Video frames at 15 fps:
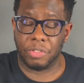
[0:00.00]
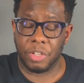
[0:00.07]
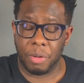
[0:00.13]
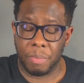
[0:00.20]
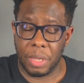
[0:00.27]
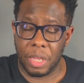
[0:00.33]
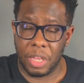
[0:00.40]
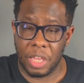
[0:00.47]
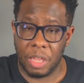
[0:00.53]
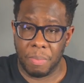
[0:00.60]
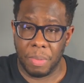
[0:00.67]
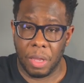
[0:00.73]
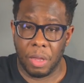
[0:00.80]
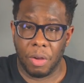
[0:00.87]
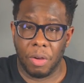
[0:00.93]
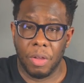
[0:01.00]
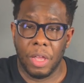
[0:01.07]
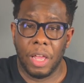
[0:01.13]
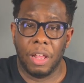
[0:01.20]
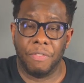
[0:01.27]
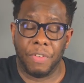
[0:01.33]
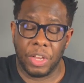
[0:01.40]
Send me an email,
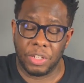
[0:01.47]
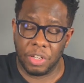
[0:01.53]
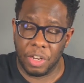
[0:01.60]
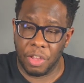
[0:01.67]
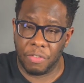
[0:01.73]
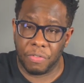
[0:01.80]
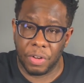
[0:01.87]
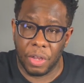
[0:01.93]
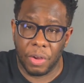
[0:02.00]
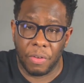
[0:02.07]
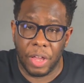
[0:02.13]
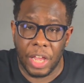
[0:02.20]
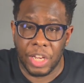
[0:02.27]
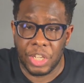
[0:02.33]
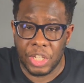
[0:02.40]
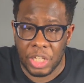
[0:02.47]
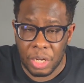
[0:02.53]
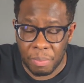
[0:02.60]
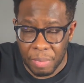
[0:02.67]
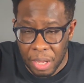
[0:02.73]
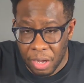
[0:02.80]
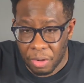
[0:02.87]

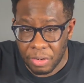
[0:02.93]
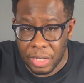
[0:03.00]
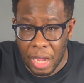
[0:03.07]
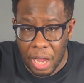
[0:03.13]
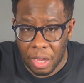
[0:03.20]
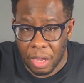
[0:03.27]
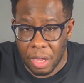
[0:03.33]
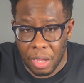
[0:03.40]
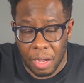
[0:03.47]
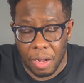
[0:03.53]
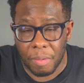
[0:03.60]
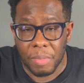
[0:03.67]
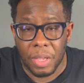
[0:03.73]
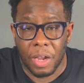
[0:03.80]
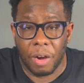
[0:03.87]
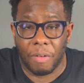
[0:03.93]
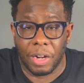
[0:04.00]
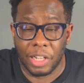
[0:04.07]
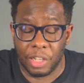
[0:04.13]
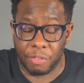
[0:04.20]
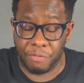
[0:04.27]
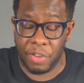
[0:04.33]
fictioninkflow@gmail.com. All right,
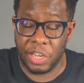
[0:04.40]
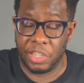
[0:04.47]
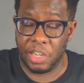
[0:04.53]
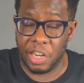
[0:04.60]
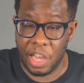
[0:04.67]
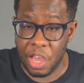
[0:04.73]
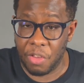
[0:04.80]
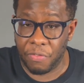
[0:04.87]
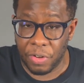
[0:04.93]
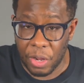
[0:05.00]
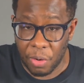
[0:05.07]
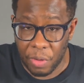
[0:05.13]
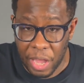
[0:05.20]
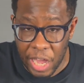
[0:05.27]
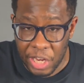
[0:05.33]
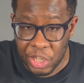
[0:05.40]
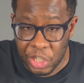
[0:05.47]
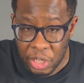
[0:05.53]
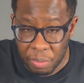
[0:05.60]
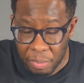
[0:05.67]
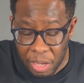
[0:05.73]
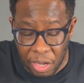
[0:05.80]
that's
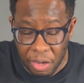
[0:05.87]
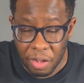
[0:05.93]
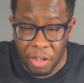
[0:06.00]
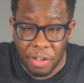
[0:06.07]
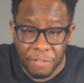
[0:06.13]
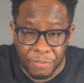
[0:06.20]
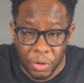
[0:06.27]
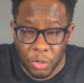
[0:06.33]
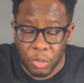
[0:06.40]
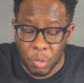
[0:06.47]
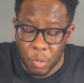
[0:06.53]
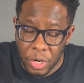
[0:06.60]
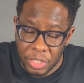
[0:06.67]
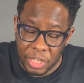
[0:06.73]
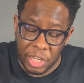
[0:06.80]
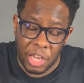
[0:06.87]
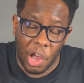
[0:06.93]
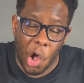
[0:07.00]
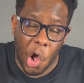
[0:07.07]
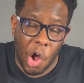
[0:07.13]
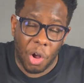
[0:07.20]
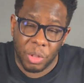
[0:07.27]
fictioninkflow@gmail. First one to
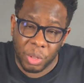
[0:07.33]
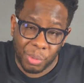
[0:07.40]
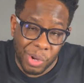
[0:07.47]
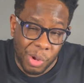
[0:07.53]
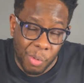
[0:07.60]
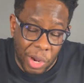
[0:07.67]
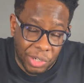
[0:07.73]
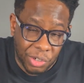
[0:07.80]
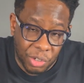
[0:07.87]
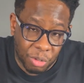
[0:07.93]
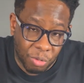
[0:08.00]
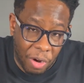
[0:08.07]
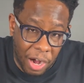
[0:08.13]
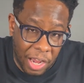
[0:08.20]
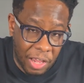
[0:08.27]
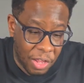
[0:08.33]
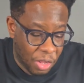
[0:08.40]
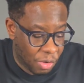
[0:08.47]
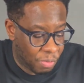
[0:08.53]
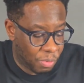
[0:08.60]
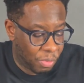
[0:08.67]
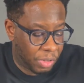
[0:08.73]
get all 3 questions right
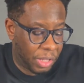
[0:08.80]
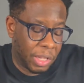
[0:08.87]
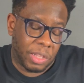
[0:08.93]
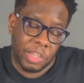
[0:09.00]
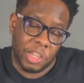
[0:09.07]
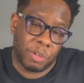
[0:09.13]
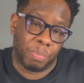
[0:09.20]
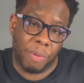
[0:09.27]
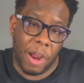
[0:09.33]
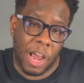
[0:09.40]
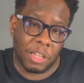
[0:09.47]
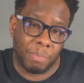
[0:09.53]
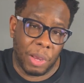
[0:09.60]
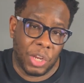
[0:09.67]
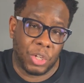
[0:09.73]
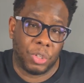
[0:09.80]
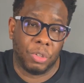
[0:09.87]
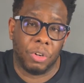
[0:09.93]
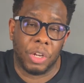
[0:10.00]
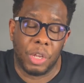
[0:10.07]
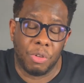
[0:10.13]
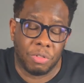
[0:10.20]
will get this prize. Make
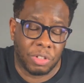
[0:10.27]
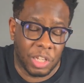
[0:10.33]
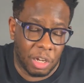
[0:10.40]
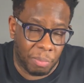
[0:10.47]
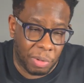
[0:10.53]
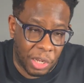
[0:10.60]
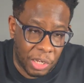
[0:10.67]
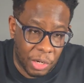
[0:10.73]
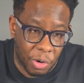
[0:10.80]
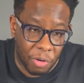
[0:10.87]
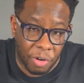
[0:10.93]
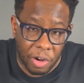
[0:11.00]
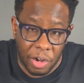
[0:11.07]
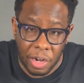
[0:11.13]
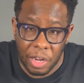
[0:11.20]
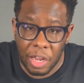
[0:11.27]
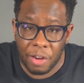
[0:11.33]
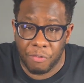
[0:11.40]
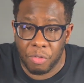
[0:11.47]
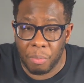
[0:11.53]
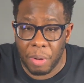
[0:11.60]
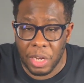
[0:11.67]
sure you send me your
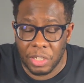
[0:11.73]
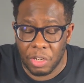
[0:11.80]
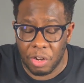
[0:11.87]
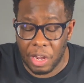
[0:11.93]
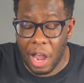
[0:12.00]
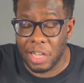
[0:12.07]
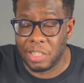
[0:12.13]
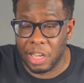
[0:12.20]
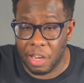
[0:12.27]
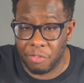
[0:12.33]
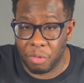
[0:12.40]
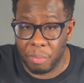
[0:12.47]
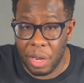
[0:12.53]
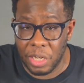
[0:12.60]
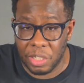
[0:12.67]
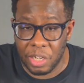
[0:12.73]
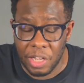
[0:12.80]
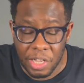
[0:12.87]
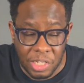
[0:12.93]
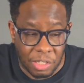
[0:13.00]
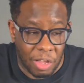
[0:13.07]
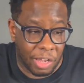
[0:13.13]
information, your contact information,
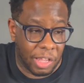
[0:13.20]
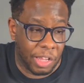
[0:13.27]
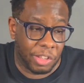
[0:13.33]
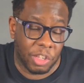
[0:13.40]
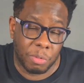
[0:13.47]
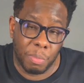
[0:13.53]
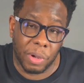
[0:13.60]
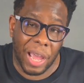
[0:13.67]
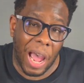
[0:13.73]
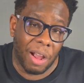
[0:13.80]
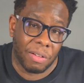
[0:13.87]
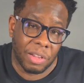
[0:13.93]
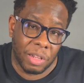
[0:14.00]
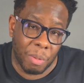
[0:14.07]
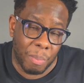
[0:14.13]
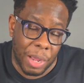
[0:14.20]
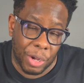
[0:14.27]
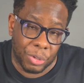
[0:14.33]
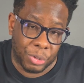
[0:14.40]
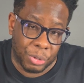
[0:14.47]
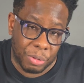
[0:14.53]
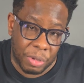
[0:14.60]
so I can get this book out in the mail
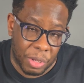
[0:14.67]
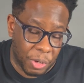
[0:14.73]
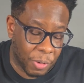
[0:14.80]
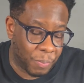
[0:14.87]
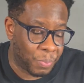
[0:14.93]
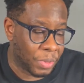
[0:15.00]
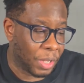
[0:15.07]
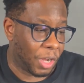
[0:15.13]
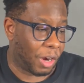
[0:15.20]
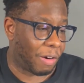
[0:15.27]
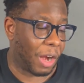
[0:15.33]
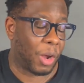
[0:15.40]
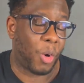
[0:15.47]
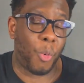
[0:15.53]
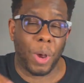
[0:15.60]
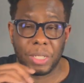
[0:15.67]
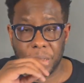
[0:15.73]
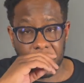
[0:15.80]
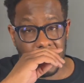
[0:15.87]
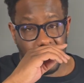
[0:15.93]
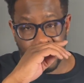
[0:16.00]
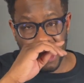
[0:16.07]
to you. All right,
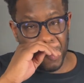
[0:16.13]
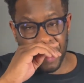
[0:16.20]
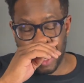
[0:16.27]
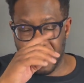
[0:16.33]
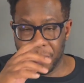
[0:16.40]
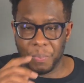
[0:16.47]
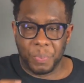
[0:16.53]
question number 1.